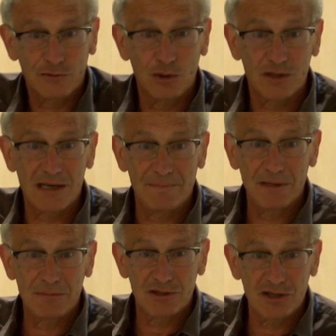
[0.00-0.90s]
of course, some
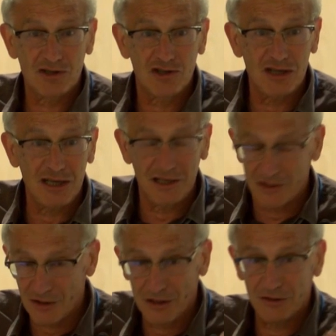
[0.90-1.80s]
people did
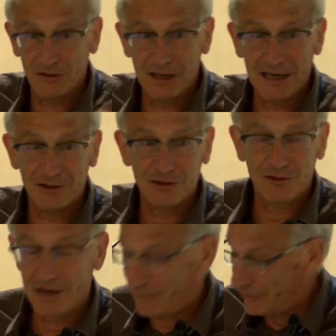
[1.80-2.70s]
seize on the
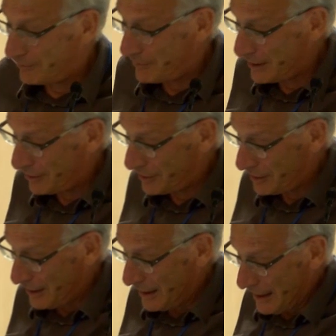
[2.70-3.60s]
ethnographic method
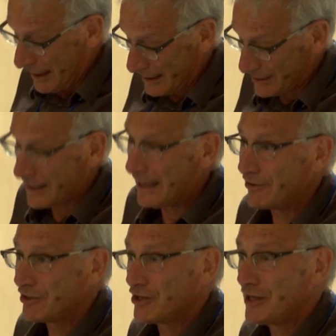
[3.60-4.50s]
as a
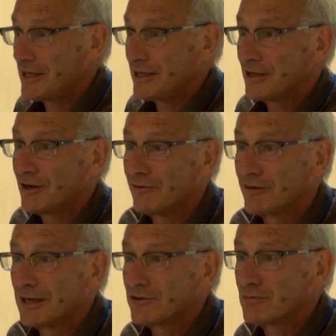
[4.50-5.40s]
guarantee of
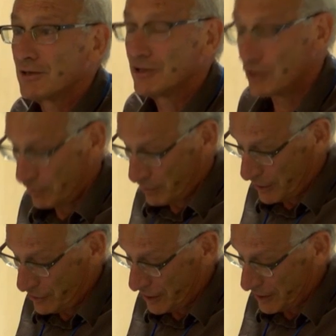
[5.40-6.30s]
the anthropological
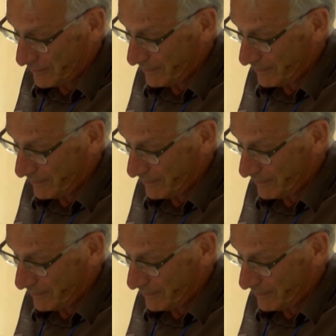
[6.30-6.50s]
project.